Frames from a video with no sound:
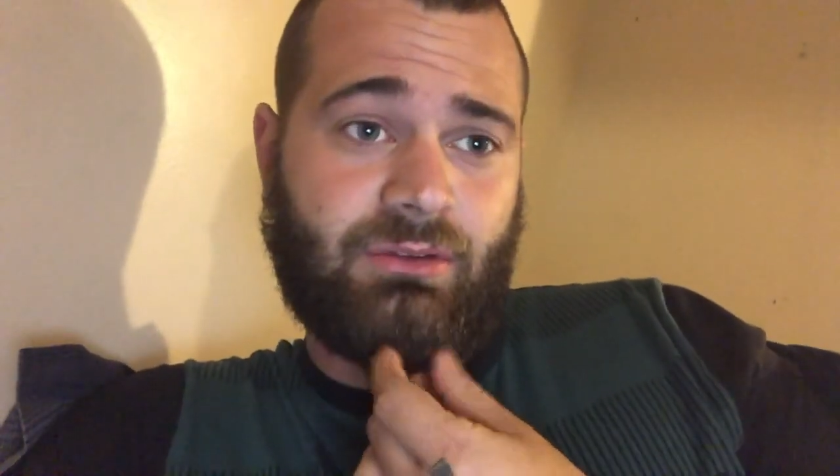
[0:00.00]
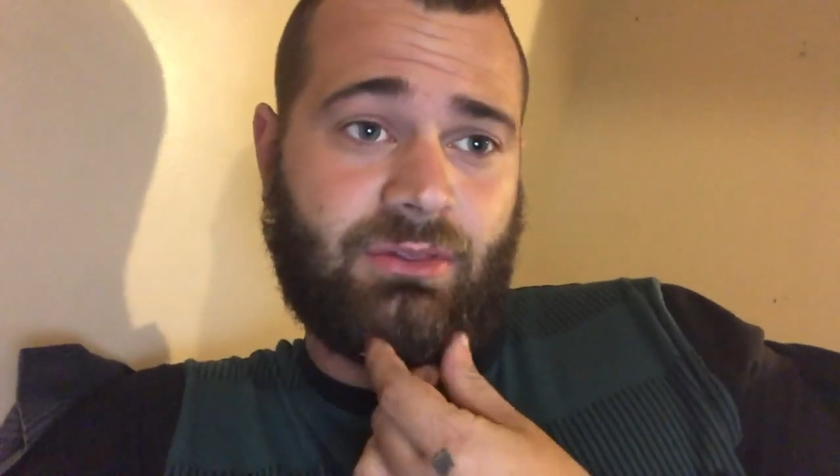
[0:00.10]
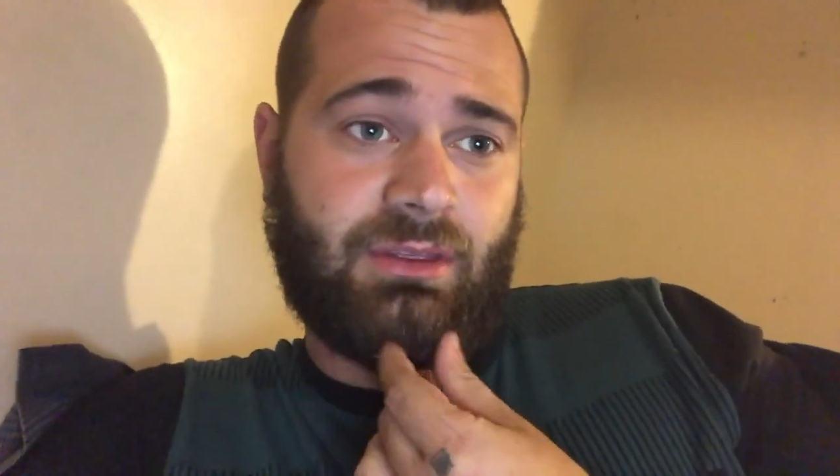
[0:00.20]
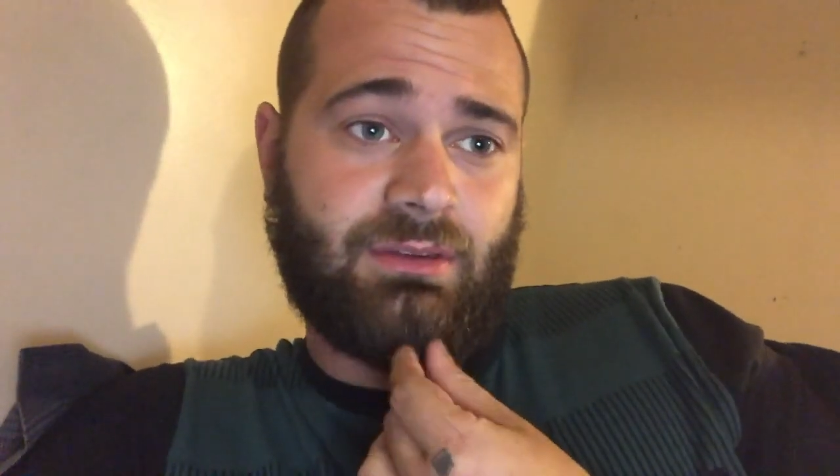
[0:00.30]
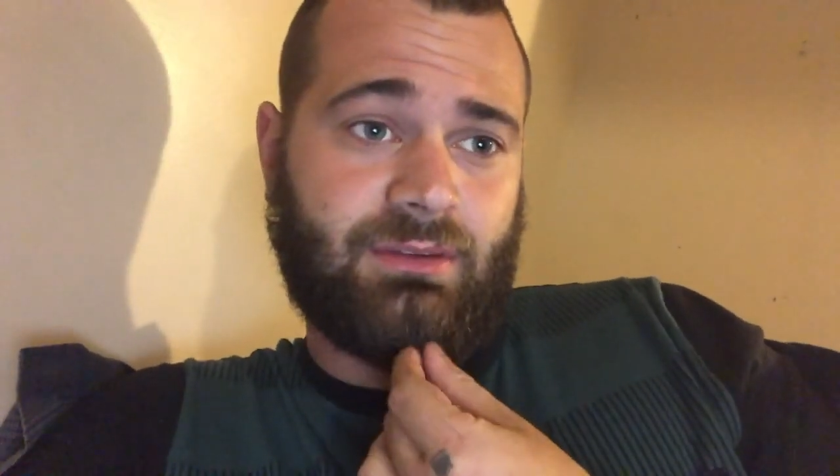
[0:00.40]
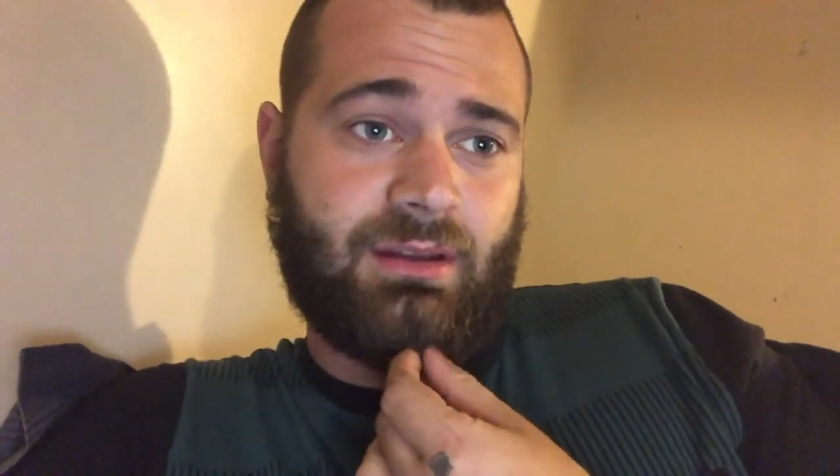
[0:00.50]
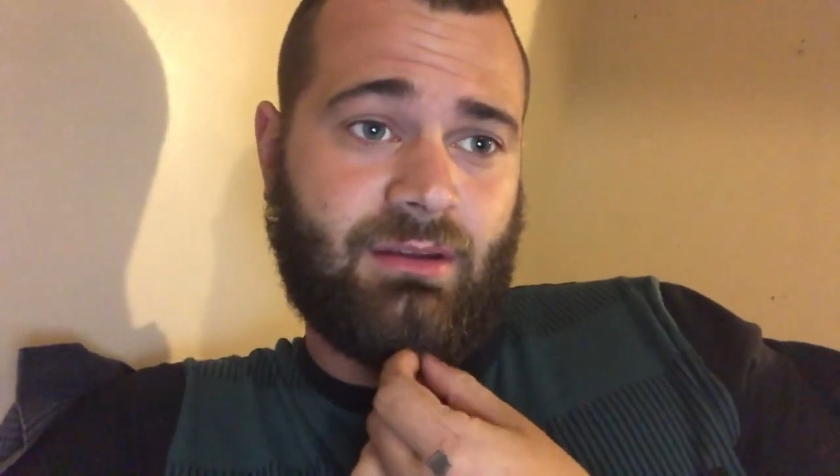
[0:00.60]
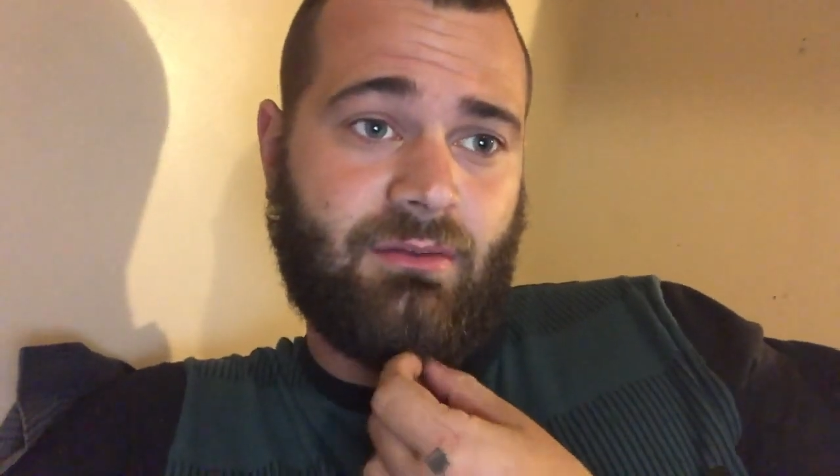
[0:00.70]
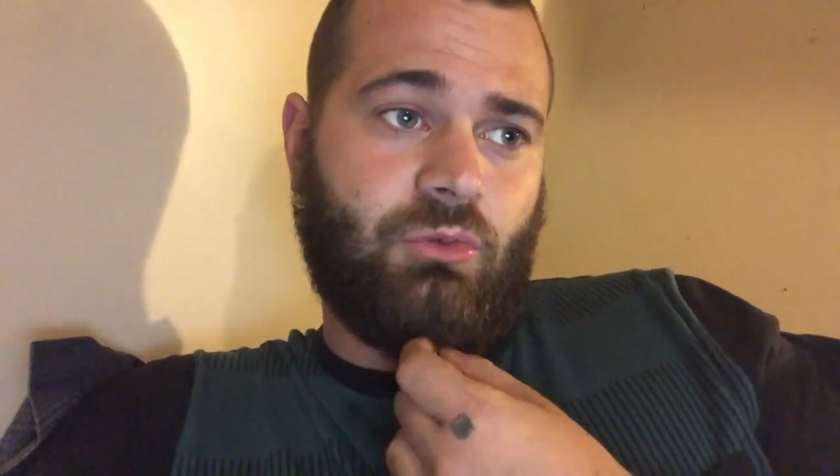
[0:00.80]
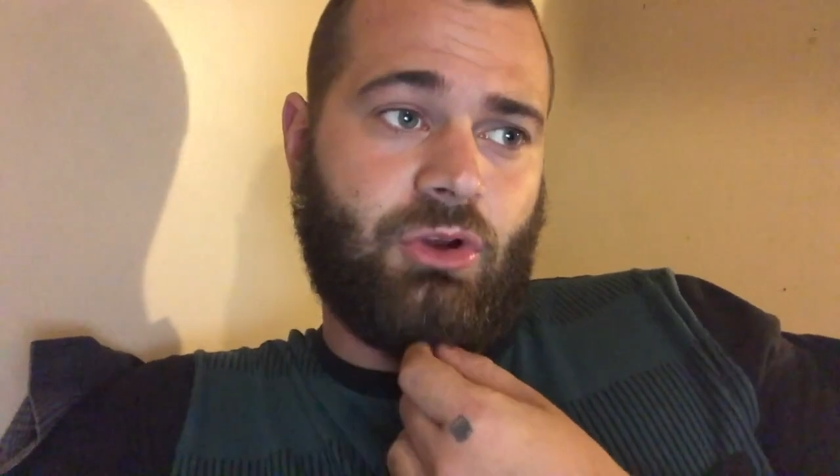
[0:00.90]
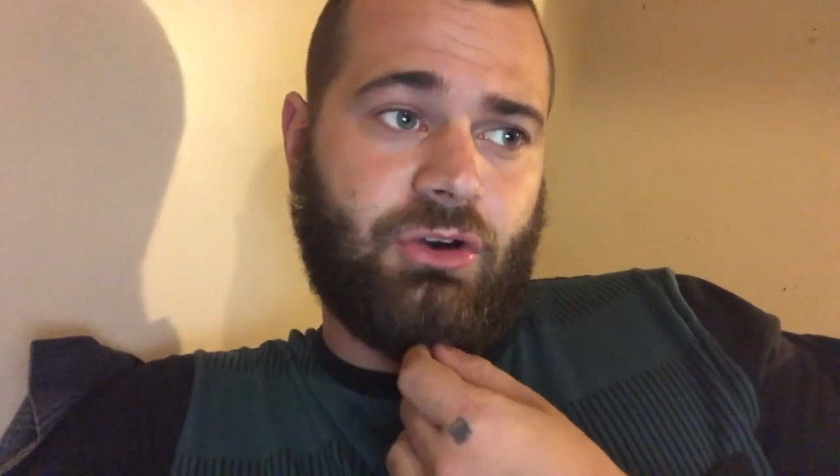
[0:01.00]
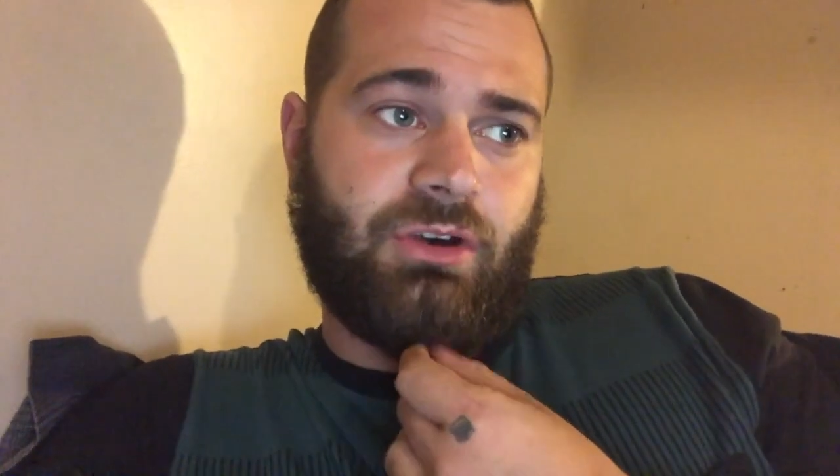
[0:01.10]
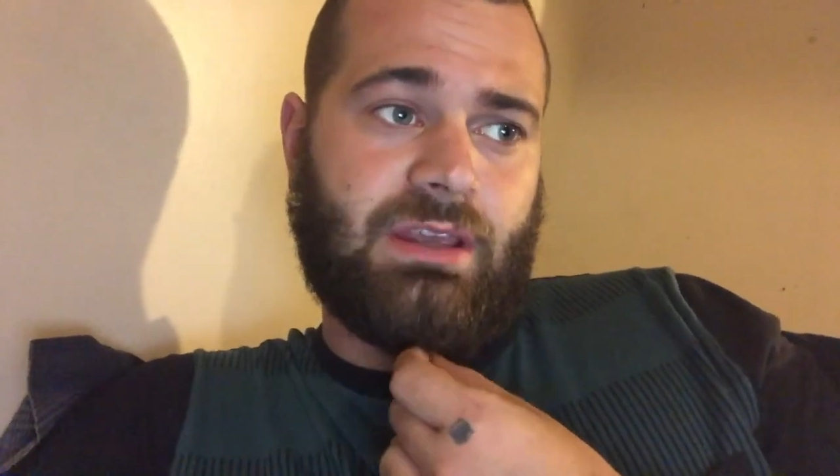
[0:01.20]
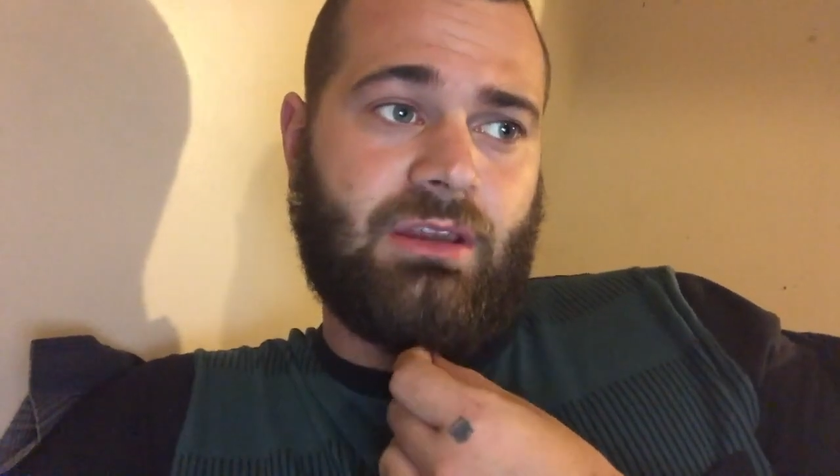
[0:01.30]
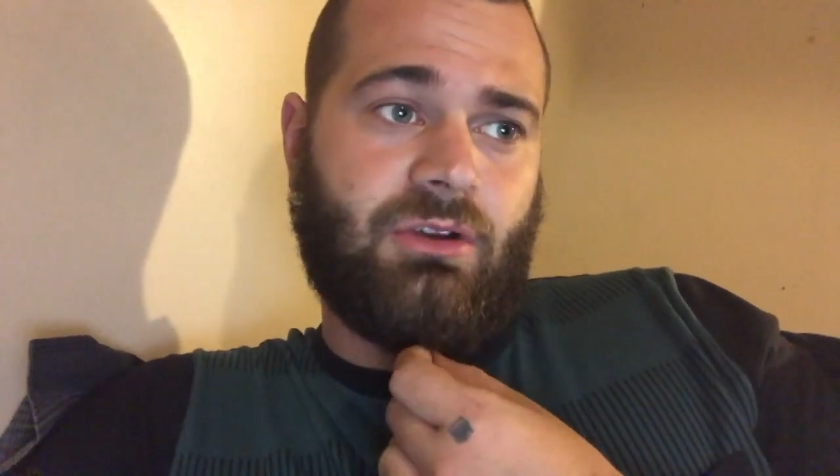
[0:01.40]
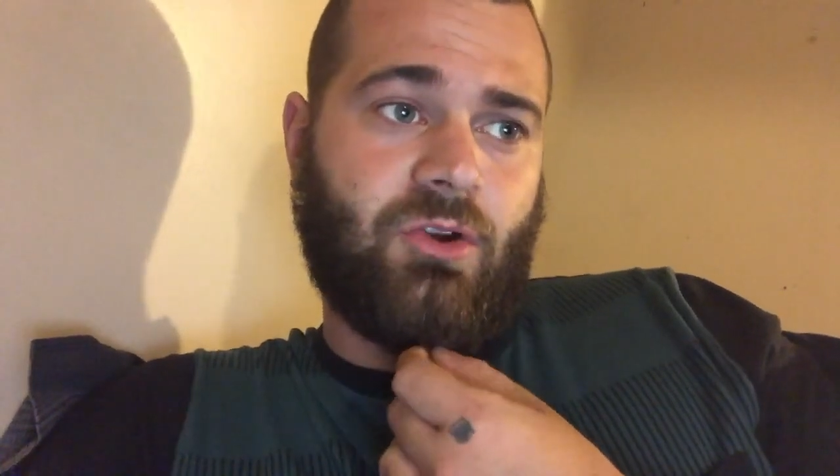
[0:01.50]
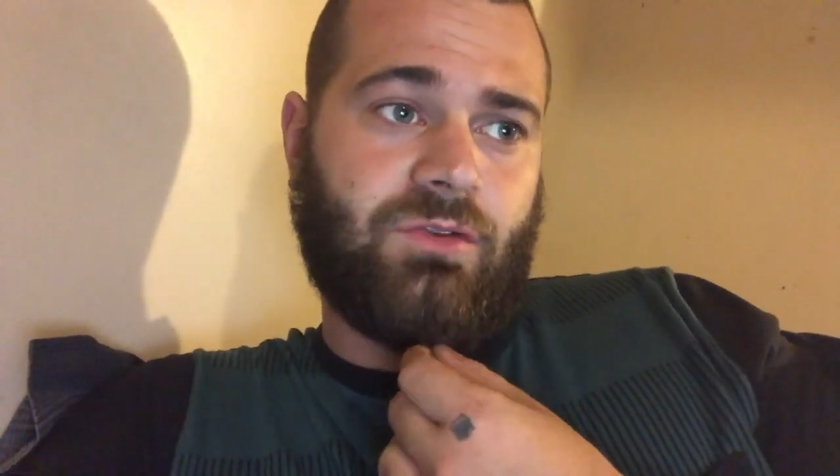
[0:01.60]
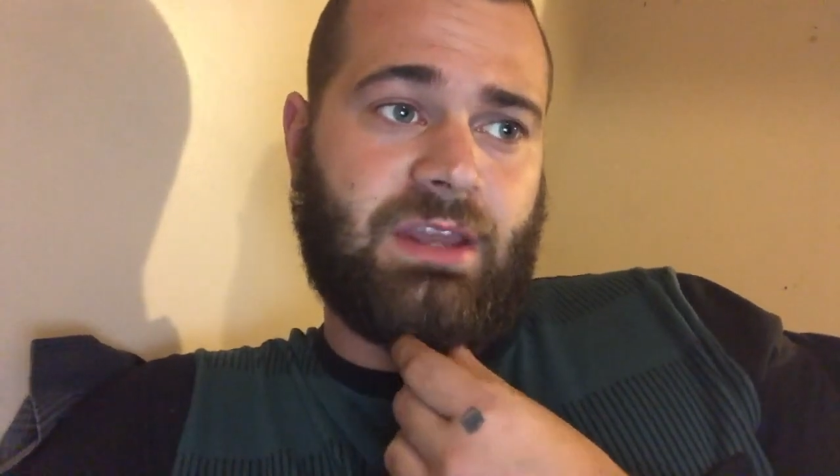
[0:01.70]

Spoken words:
These are things that I really